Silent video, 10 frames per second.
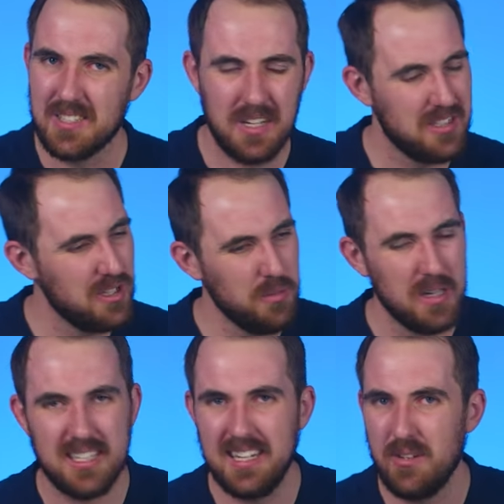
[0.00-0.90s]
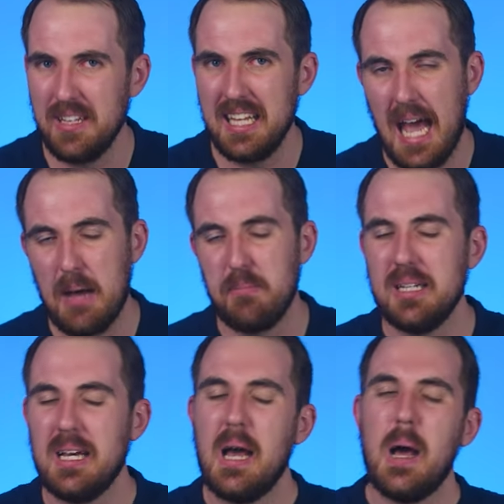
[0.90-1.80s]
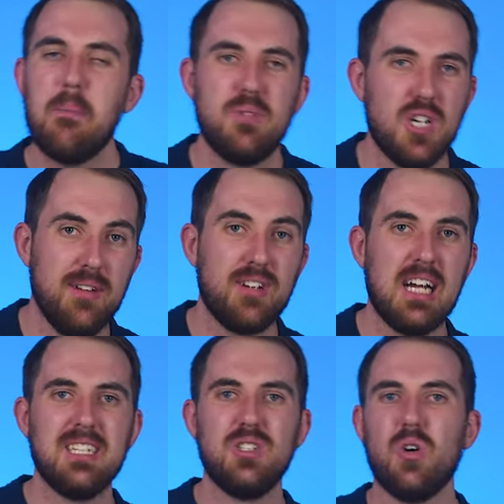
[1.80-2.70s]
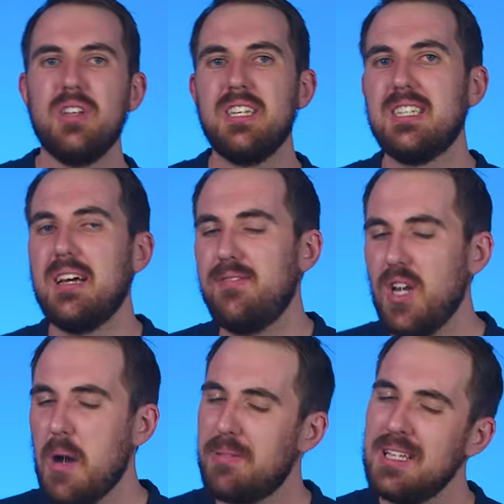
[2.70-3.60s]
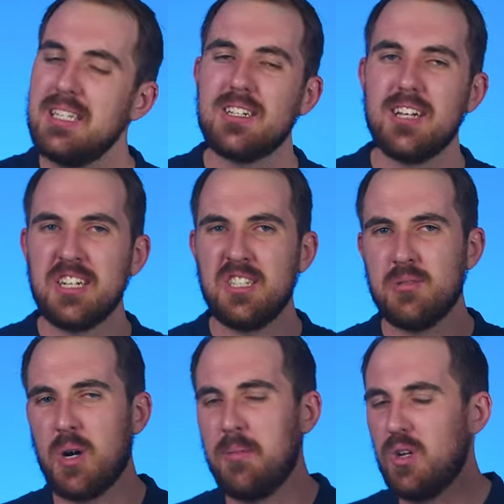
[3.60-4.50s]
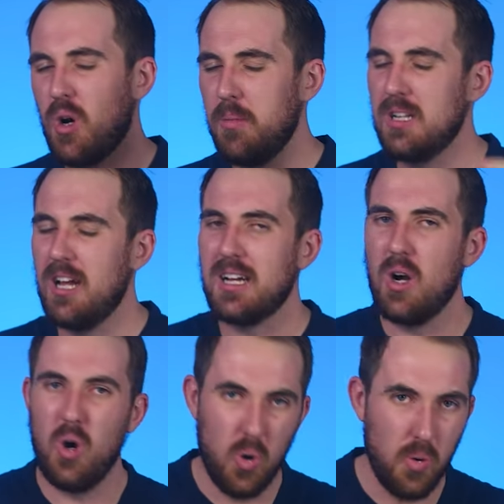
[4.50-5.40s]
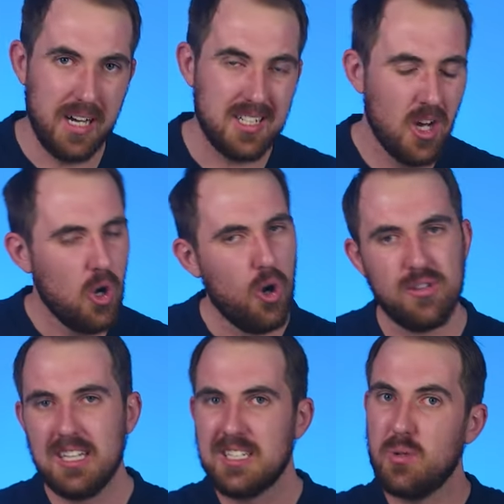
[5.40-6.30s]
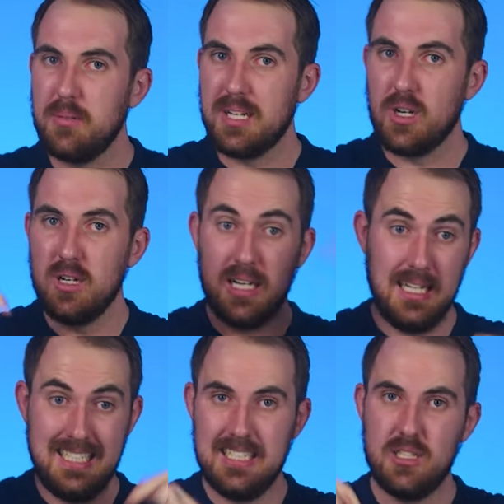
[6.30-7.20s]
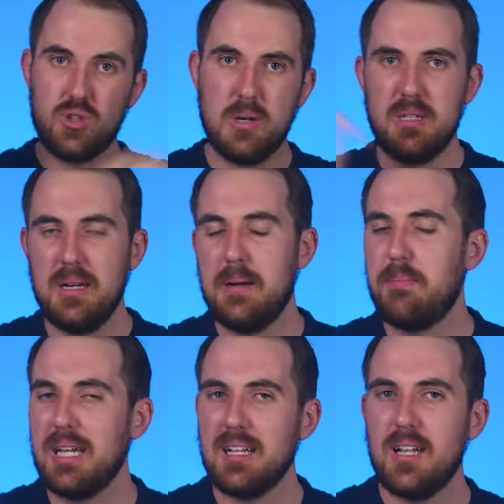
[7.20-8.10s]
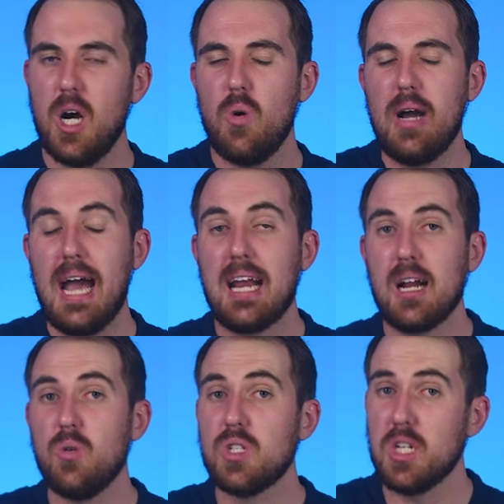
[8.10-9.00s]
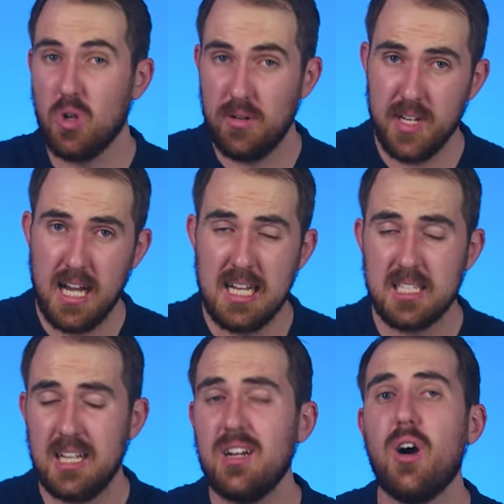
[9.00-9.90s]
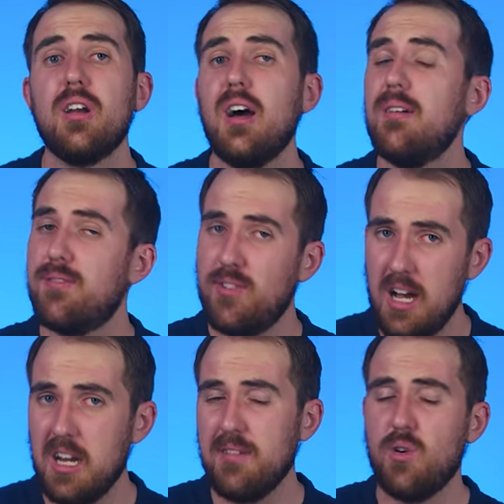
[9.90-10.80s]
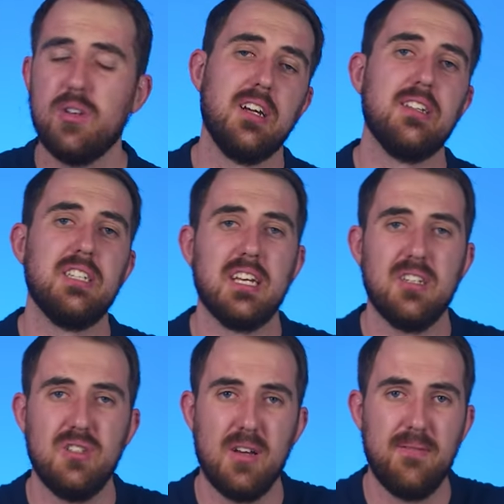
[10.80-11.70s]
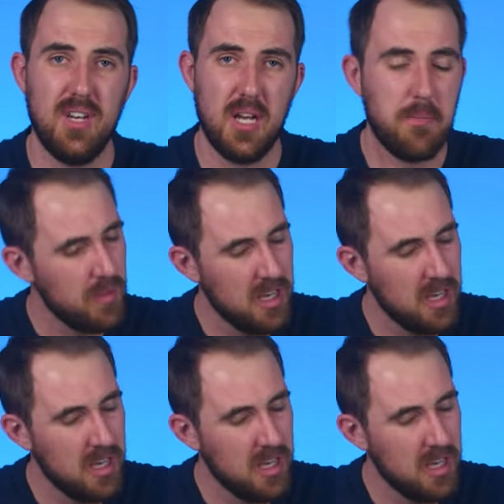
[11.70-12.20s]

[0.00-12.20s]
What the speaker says: Not too much that really happened. So if you guys enjoyed this video, please like, subscribe and comment like always. All of the links will be in the description below, and I will check all of you guys then on Friday for another tech news video.